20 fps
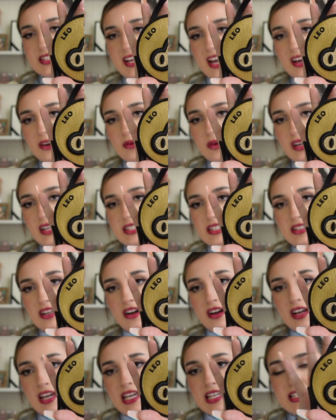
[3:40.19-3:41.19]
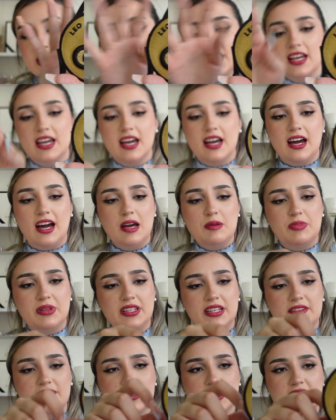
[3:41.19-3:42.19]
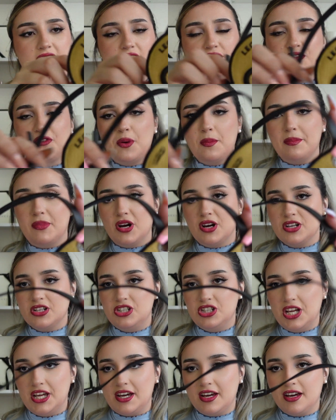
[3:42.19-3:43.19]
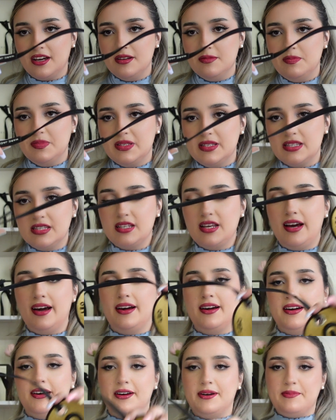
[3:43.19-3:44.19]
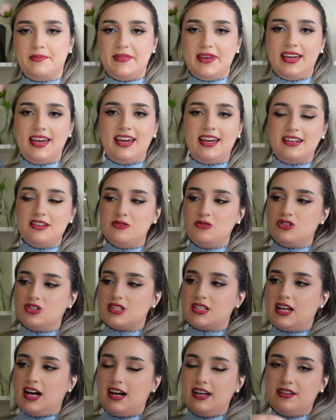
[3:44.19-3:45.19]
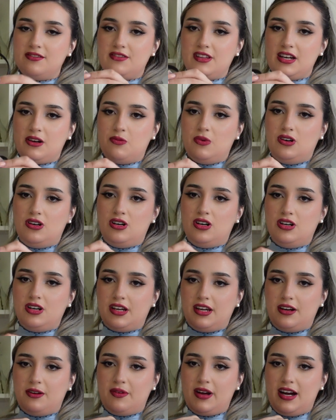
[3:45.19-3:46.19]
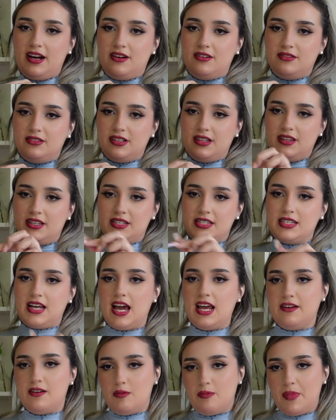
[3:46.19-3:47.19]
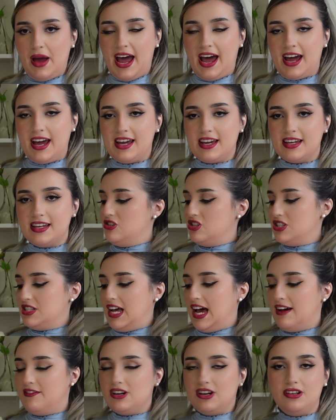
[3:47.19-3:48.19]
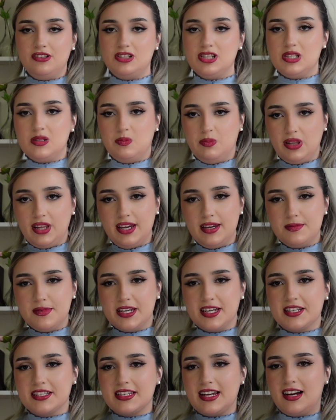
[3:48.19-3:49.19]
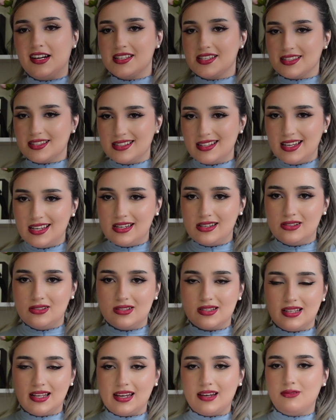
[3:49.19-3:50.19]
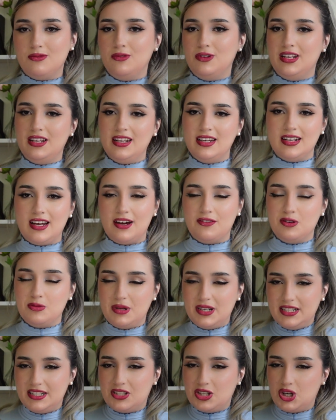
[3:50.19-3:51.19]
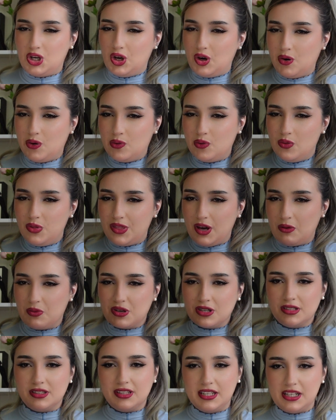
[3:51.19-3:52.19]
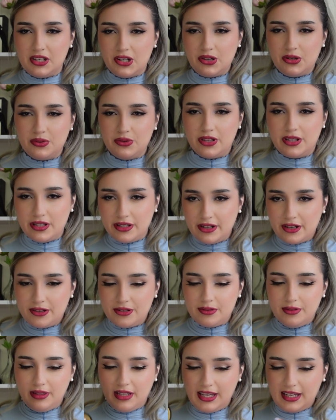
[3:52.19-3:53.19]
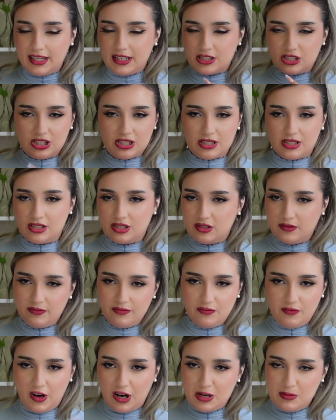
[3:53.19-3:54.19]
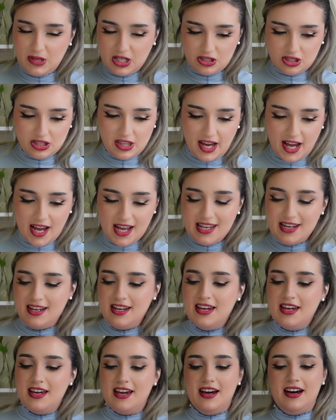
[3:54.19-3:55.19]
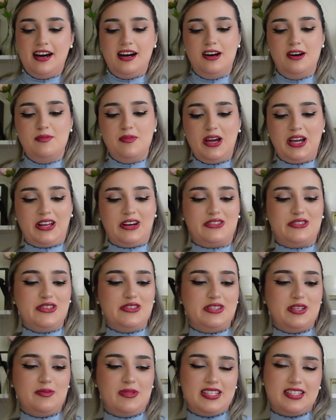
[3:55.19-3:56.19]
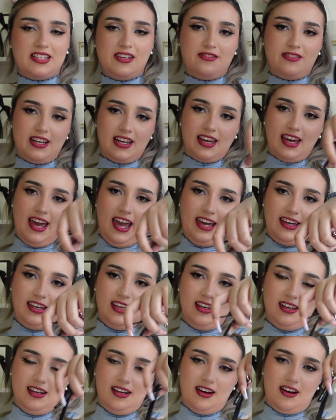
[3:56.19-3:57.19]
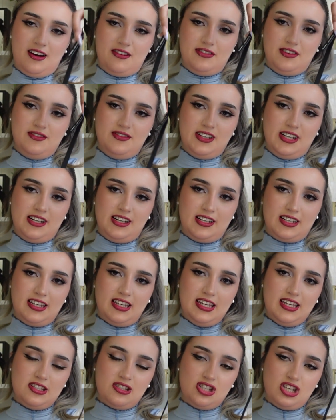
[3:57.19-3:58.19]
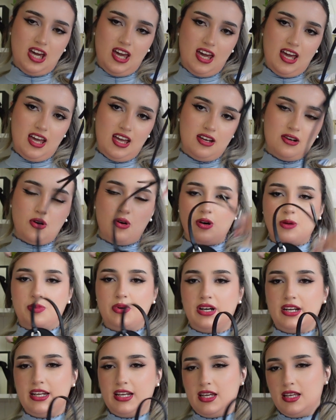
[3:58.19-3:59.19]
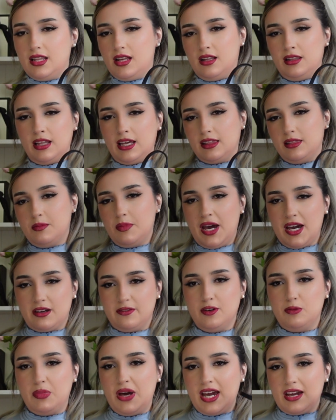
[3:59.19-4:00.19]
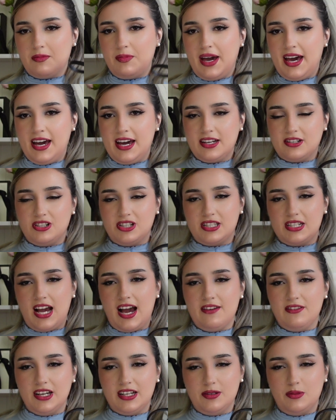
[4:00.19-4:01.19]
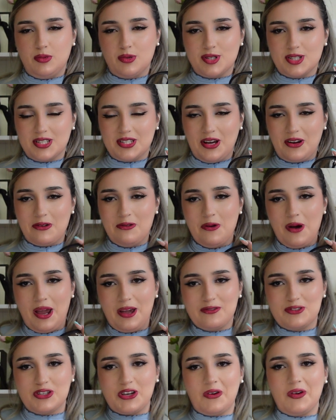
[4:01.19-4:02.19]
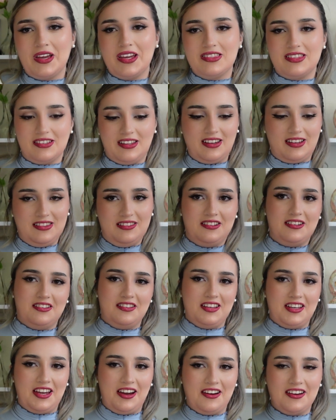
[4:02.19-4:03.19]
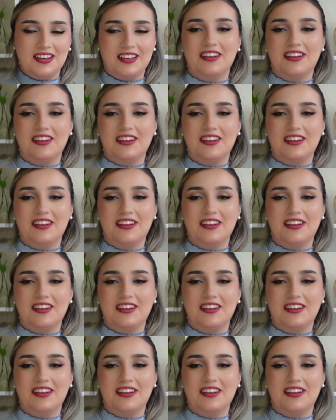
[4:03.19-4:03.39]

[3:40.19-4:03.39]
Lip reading: tag when I saw it. I believe this is from Marc Jacobs. And you just kind of like will hook it around the side of a bag and just have it on display, because us Leos, like we need everybody to know that we're a Leo, you know, like it's just very much that. I can also see myself like hanging it off of a keychain or putting it on like the back of a backpack, just to have like a more subtle way of showing it than like literally carrying